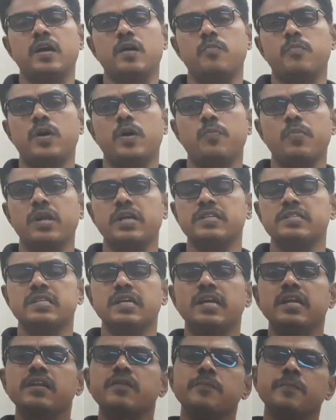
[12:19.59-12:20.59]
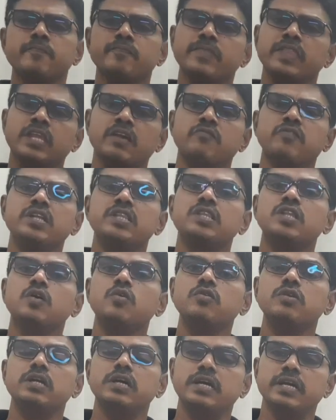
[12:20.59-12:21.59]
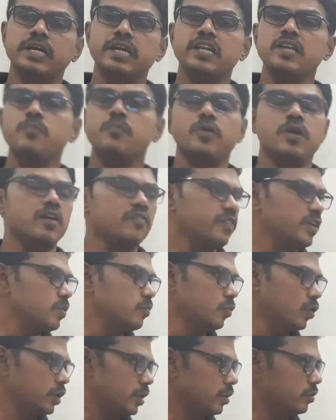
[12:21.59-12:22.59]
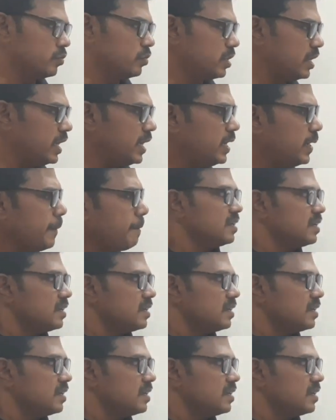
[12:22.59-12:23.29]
population without any profit motive, right?